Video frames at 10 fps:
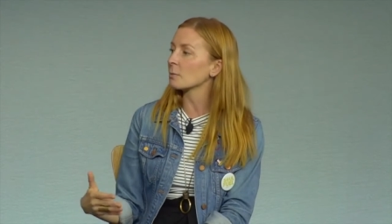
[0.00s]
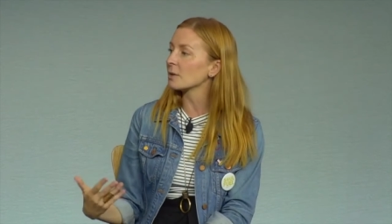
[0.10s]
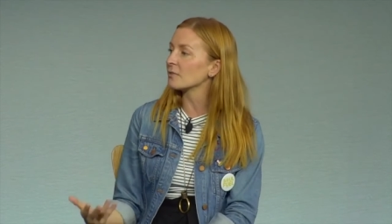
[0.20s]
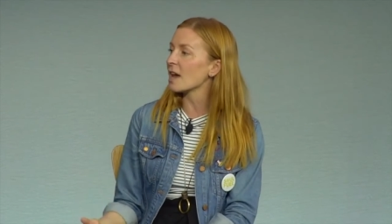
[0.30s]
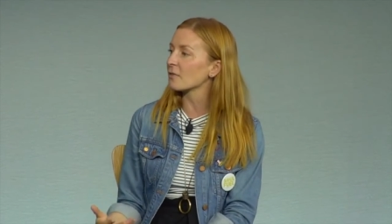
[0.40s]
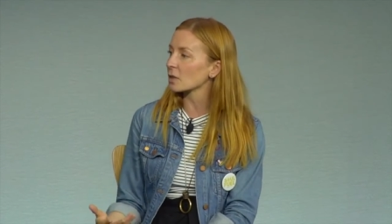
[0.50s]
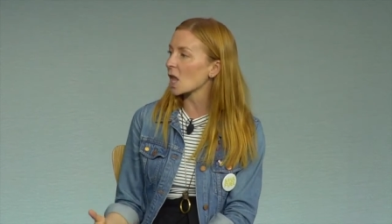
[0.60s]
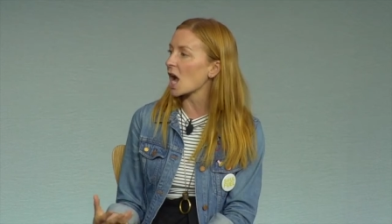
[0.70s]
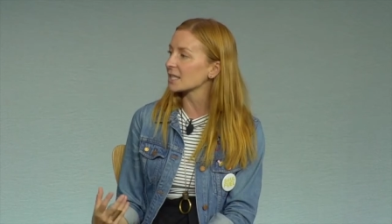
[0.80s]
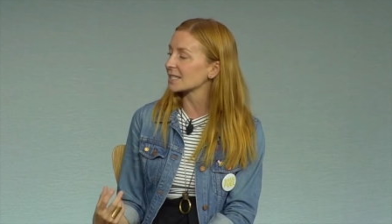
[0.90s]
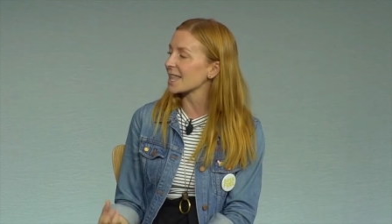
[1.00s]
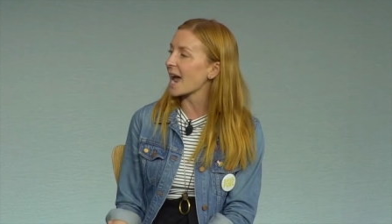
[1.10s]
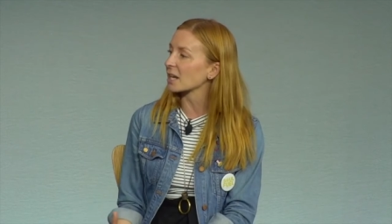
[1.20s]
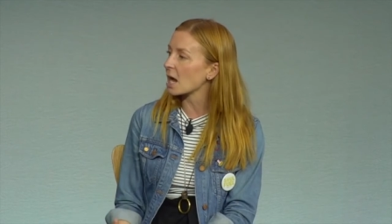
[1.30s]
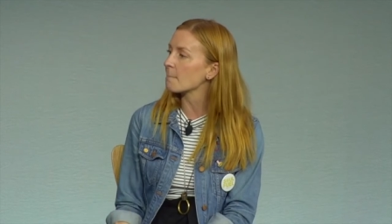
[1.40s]
And we've never lost
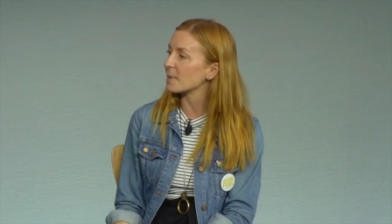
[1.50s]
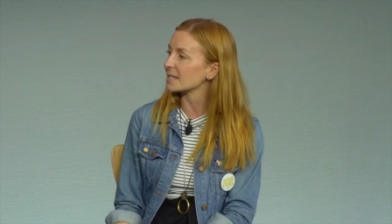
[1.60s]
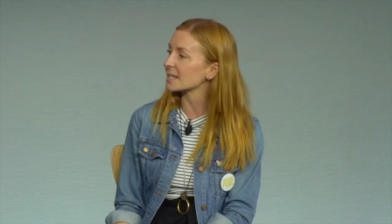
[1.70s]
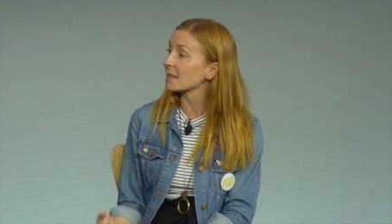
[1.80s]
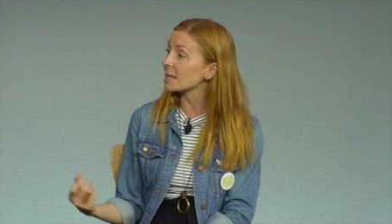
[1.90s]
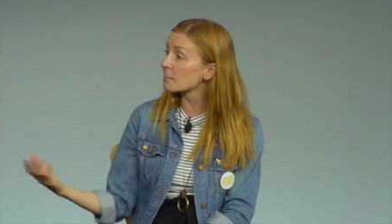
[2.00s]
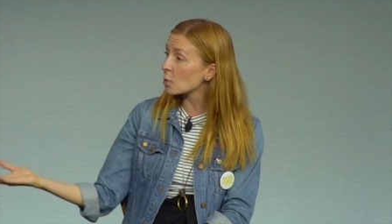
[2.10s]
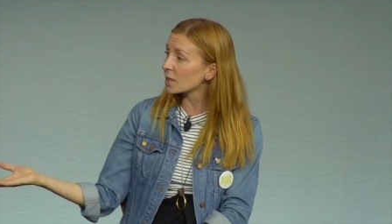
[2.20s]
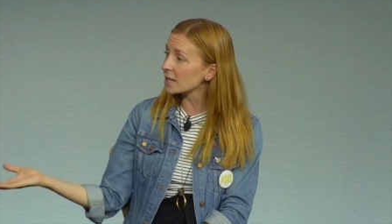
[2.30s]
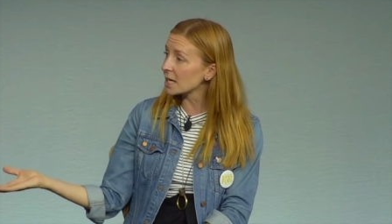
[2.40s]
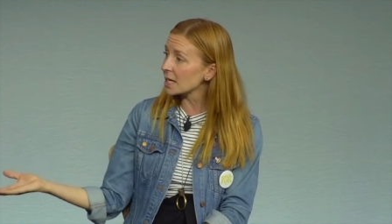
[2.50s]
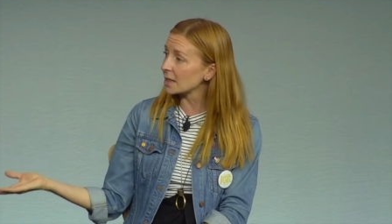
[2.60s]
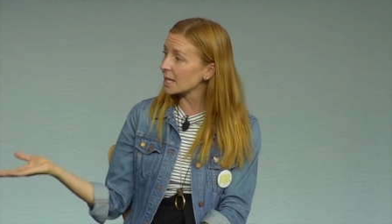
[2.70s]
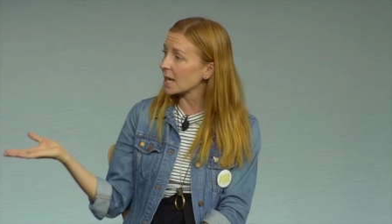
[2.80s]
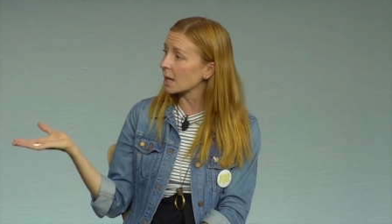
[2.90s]
that compass. And I think more than
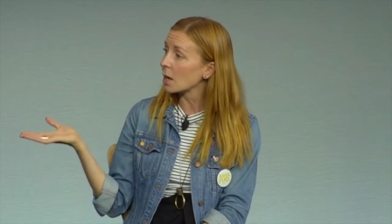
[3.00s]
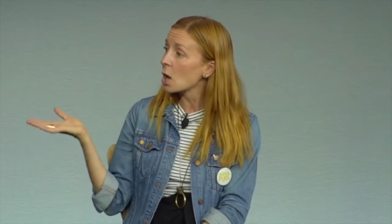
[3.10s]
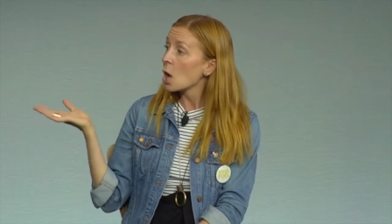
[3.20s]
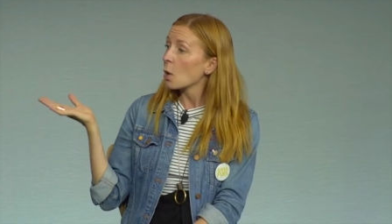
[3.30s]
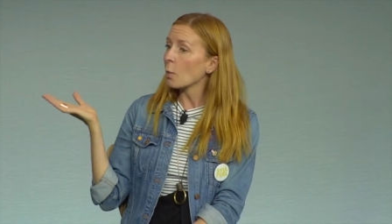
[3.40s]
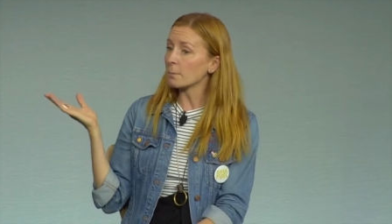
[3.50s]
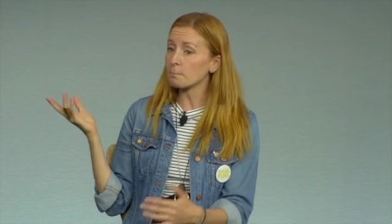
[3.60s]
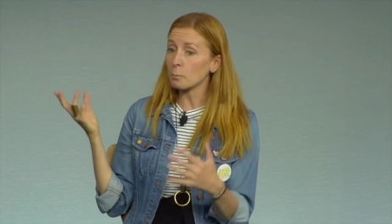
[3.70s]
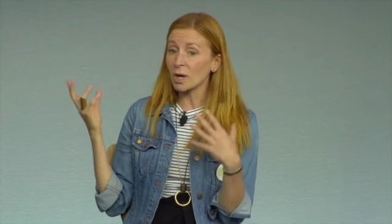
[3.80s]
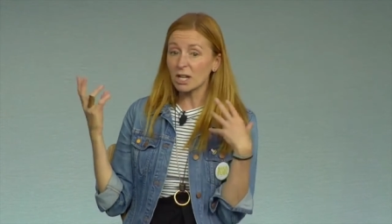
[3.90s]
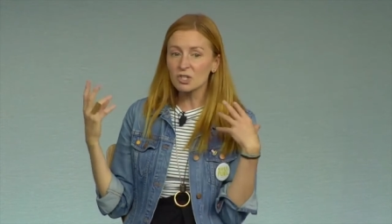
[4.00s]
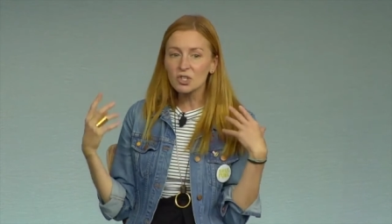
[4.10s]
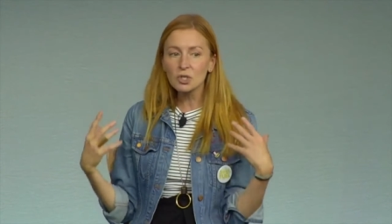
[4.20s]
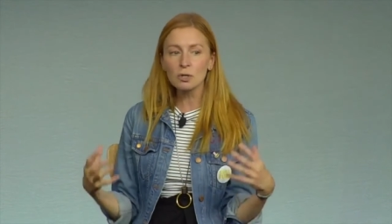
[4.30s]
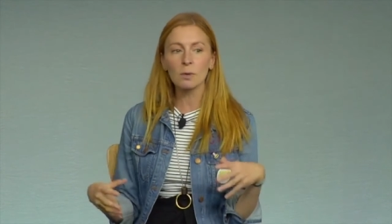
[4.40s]
anything, what, what
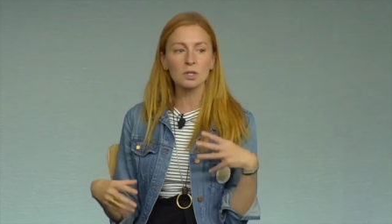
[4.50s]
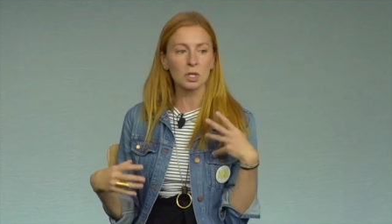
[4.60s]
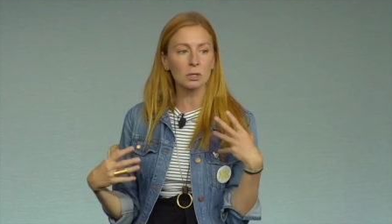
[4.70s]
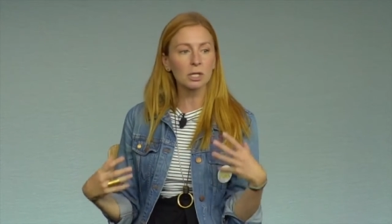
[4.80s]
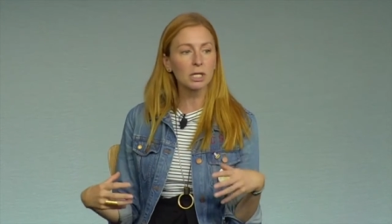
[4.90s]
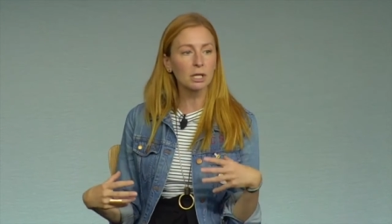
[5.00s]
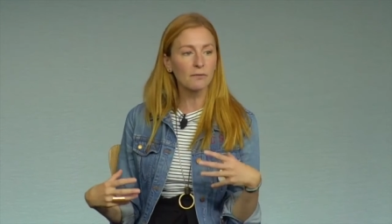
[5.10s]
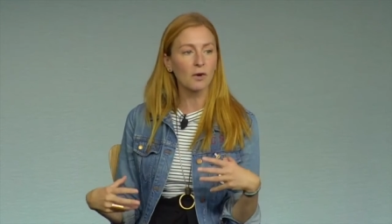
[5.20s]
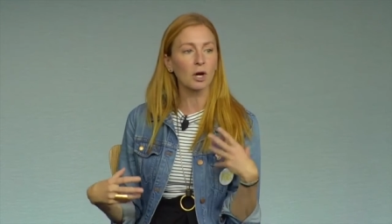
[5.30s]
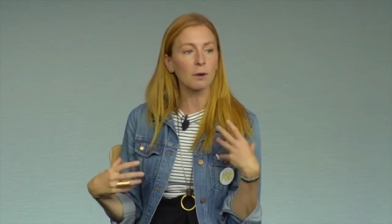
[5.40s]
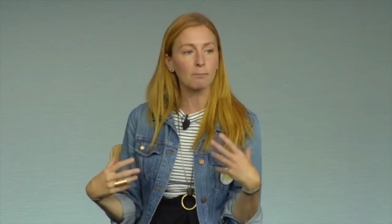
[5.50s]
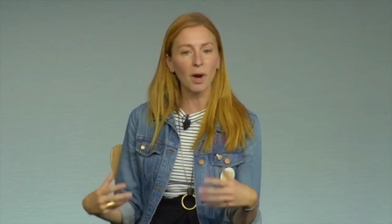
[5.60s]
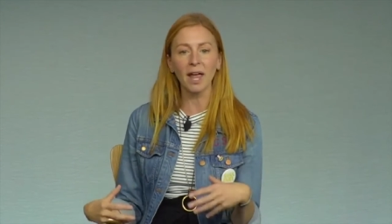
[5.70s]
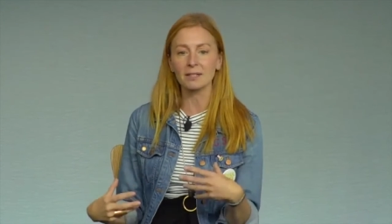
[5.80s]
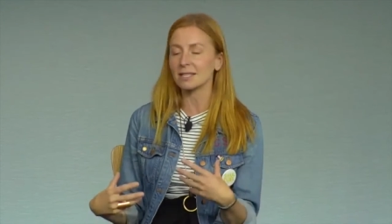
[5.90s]
consumers are looking for are
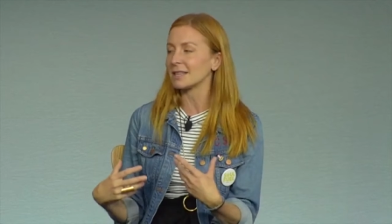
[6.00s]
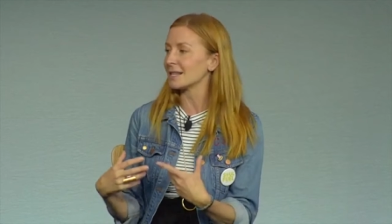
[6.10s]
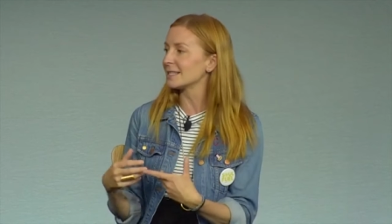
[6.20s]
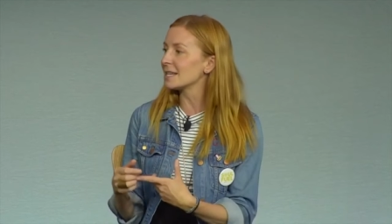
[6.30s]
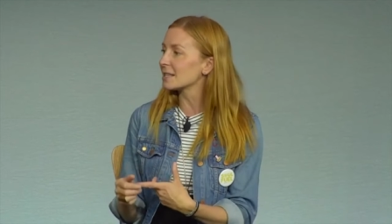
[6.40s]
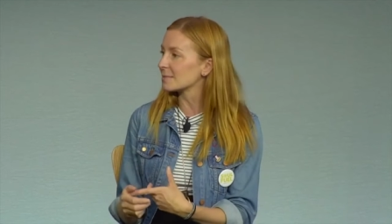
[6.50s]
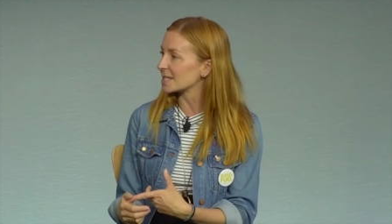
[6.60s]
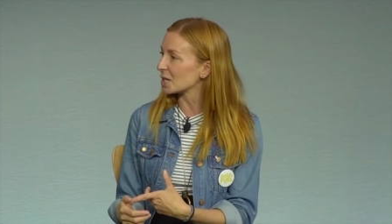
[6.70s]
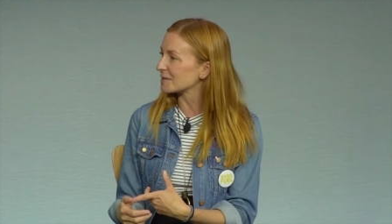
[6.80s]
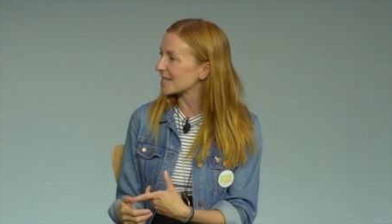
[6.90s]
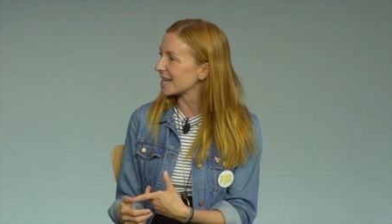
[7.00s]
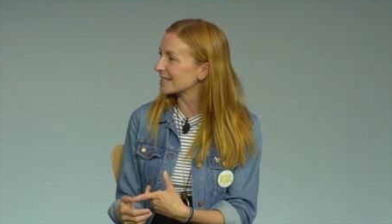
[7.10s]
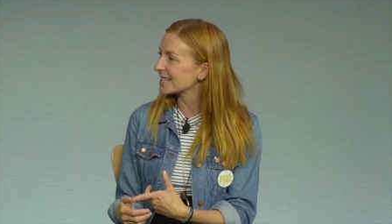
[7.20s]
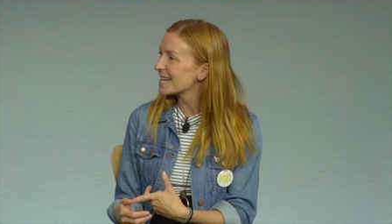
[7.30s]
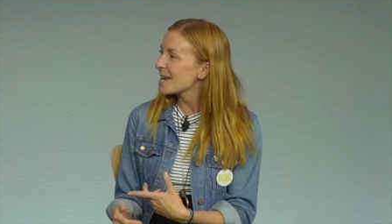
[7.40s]
brands that they see themselves in.